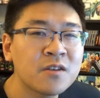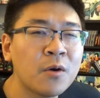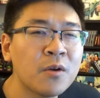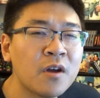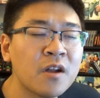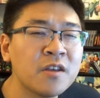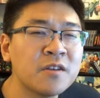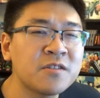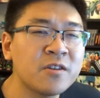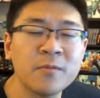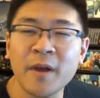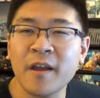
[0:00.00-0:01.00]
going on
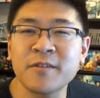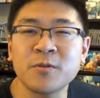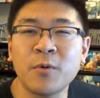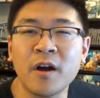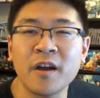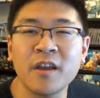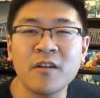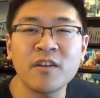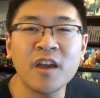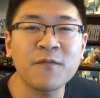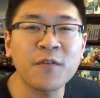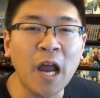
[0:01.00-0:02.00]
YouTube? Andrew Huang here
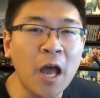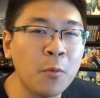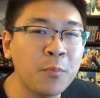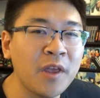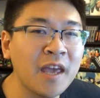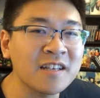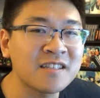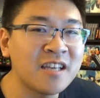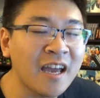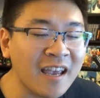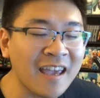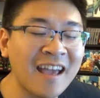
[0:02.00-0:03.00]
again for LPX
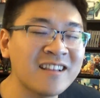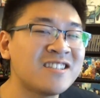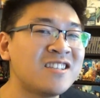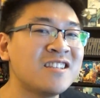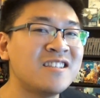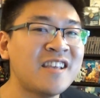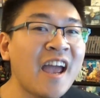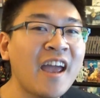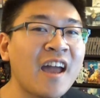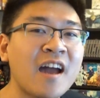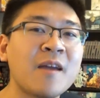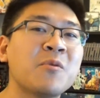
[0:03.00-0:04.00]
Tech and
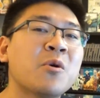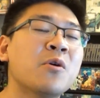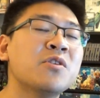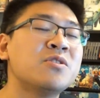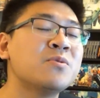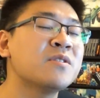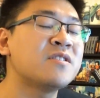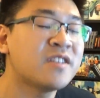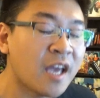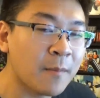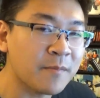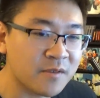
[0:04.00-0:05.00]
today I'm going to
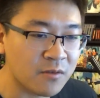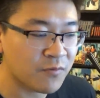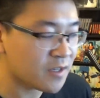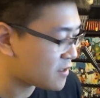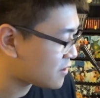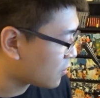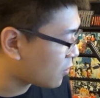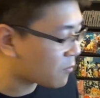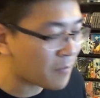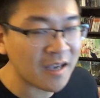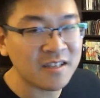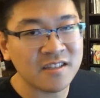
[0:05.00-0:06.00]
attempt to restore
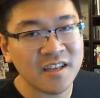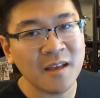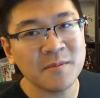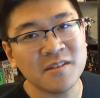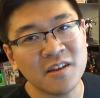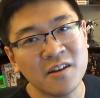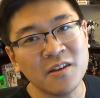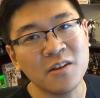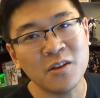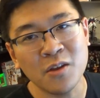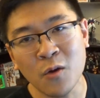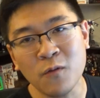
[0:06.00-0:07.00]
my Samsung
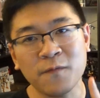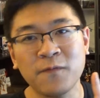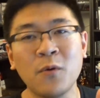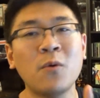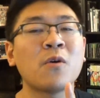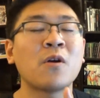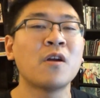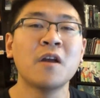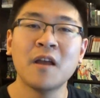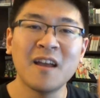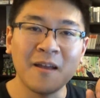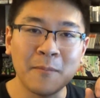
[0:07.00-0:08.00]
Note 4
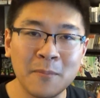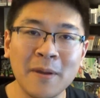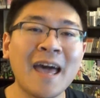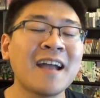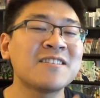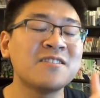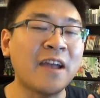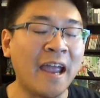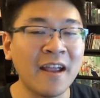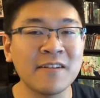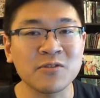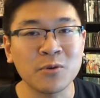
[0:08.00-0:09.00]
back to
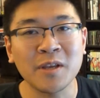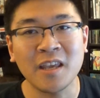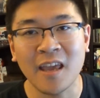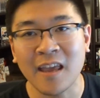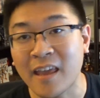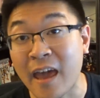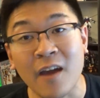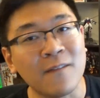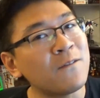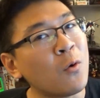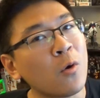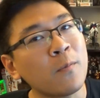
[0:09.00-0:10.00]
Android KitKat
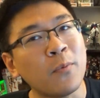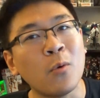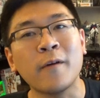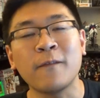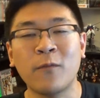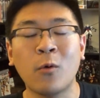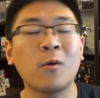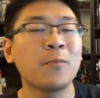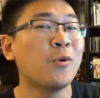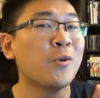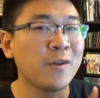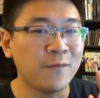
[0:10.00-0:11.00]

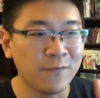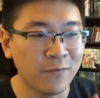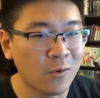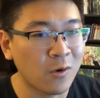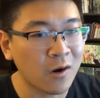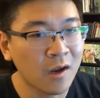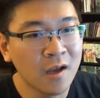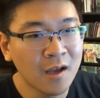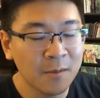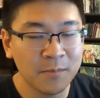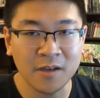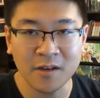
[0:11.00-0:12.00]

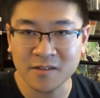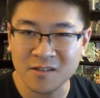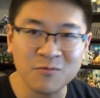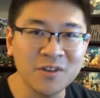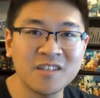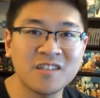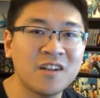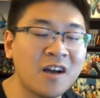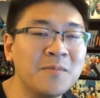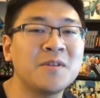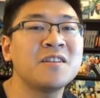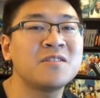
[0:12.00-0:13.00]
4.4.4 because the recent
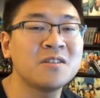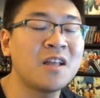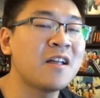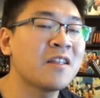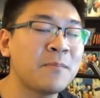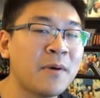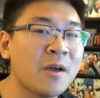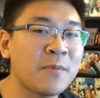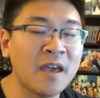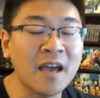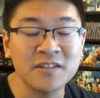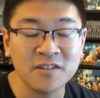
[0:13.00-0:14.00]
update to Lollipop
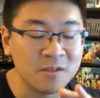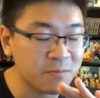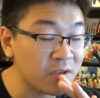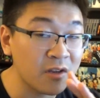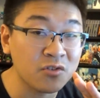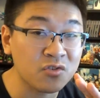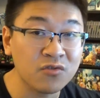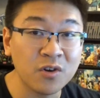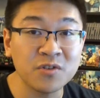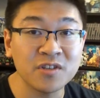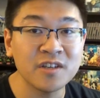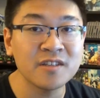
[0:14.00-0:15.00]
has just been
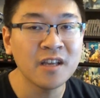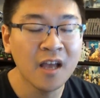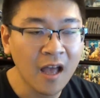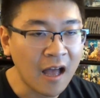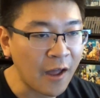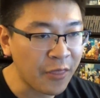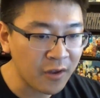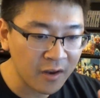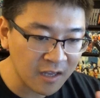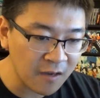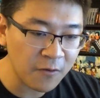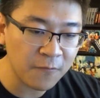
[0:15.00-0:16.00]
atrocious. I thought
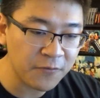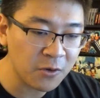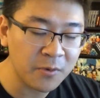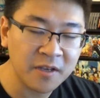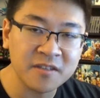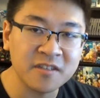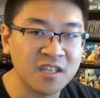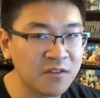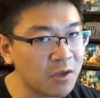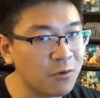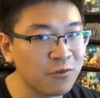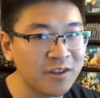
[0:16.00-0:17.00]
I'd give it a few weeks to see
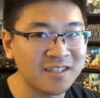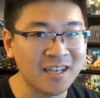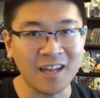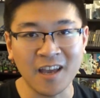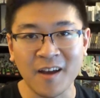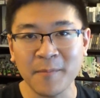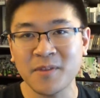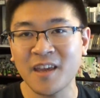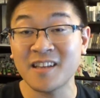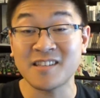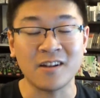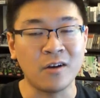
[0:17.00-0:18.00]
if they will release any
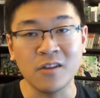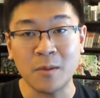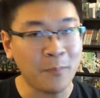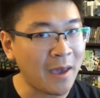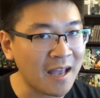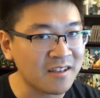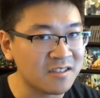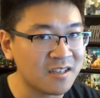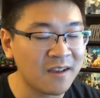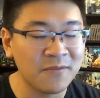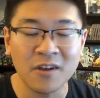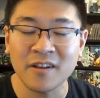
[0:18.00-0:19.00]
updates and all the patches
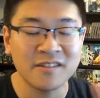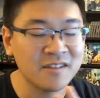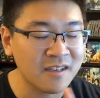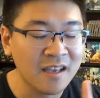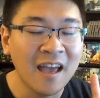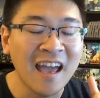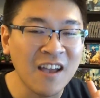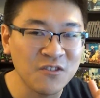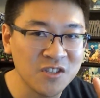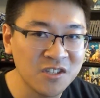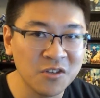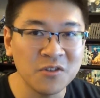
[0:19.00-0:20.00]
they have done have
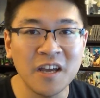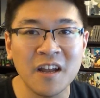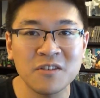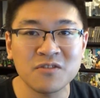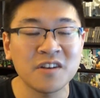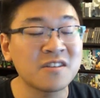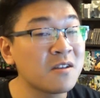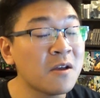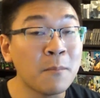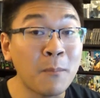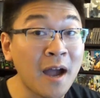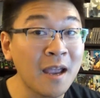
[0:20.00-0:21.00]
still not addressed
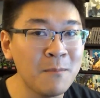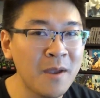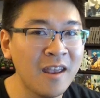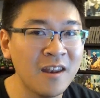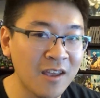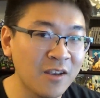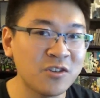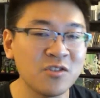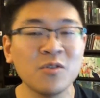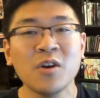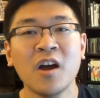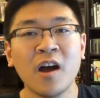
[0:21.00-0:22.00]
my main
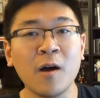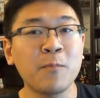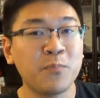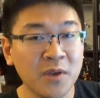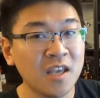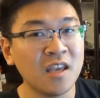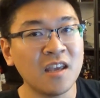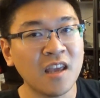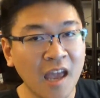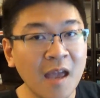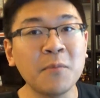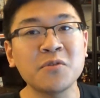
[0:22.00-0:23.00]
issue of
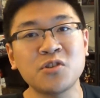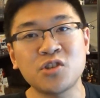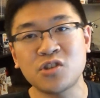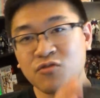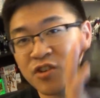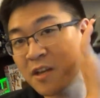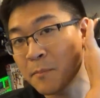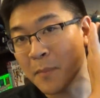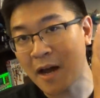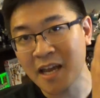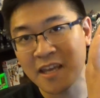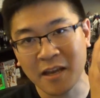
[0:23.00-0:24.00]
being able to stream
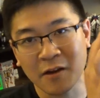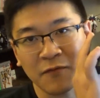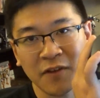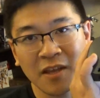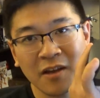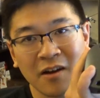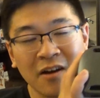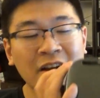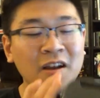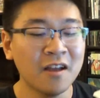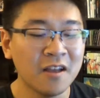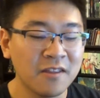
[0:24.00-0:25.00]
my Gear
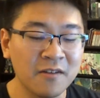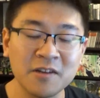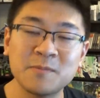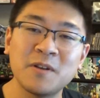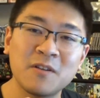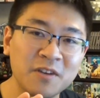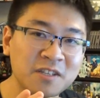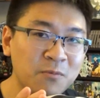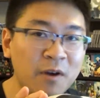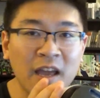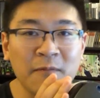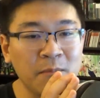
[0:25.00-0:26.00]
VR. There has been a reason
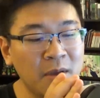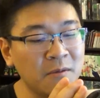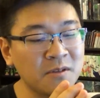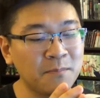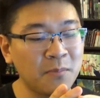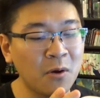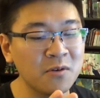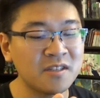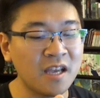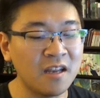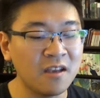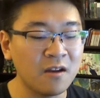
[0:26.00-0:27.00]
why I haven't been able to post
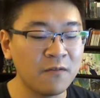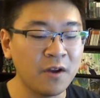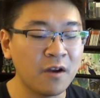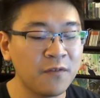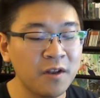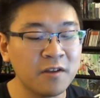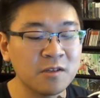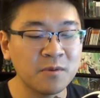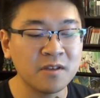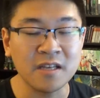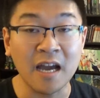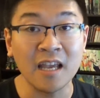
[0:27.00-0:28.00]
any Gear VR videos
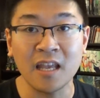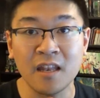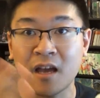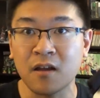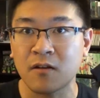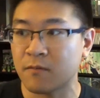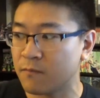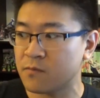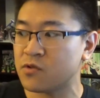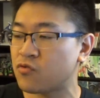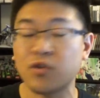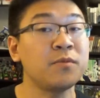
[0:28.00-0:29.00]
because I cannot
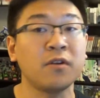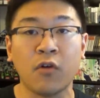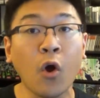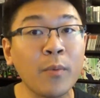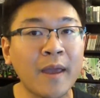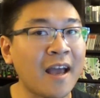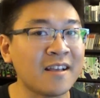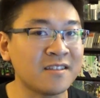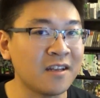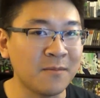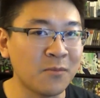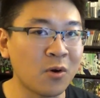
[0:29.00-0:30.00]
stream to Chromecast
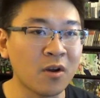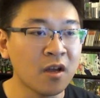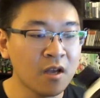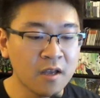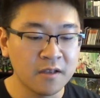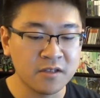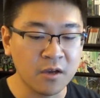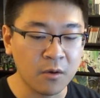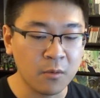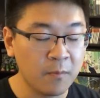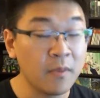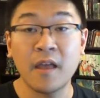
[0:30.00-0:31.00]
anymore.
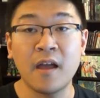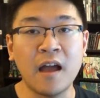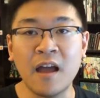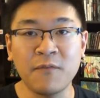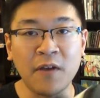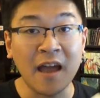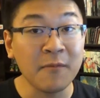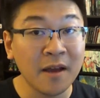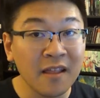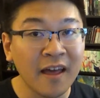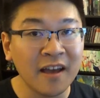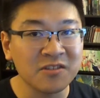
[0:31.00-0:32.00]
So I've had
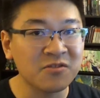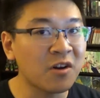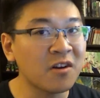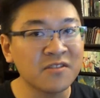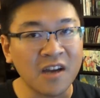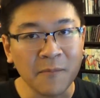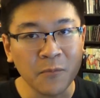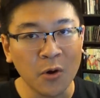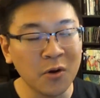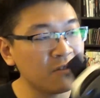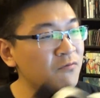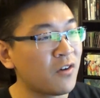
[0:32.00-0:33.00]
my last straw, so I'm
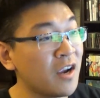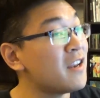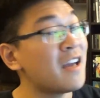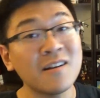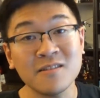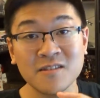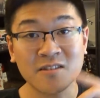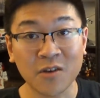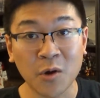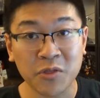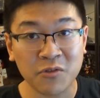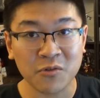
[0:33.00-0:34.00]
going to right now
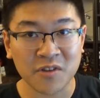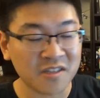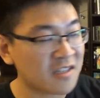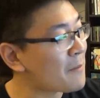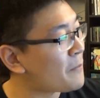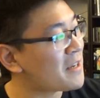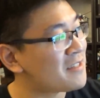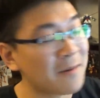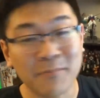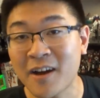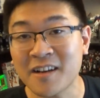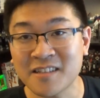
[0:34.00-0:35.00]
go through the
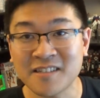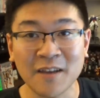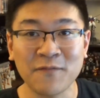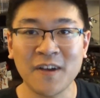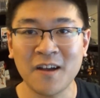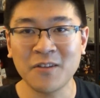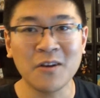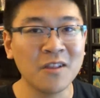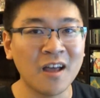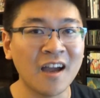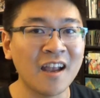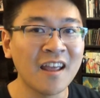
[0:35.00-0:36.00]
step-by-step process I found
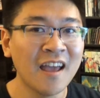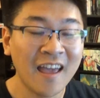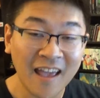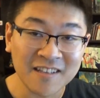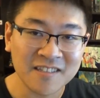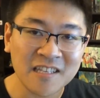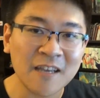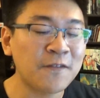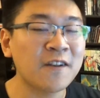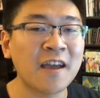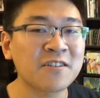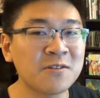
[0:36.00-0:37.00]
online and see
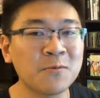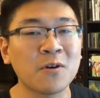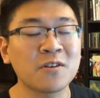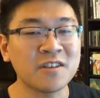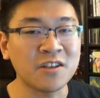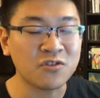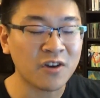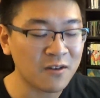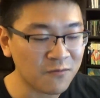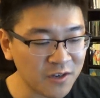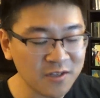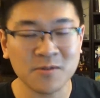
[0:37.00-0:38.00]
if it actually works and try
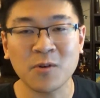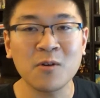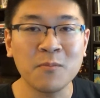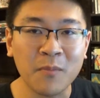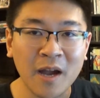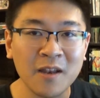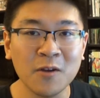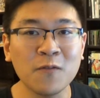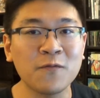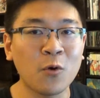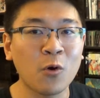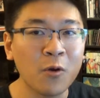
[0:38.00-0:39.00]
to restore my
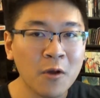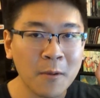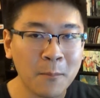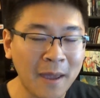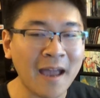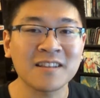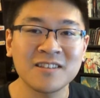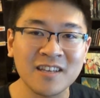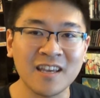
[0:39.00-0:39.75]
Note 4 back to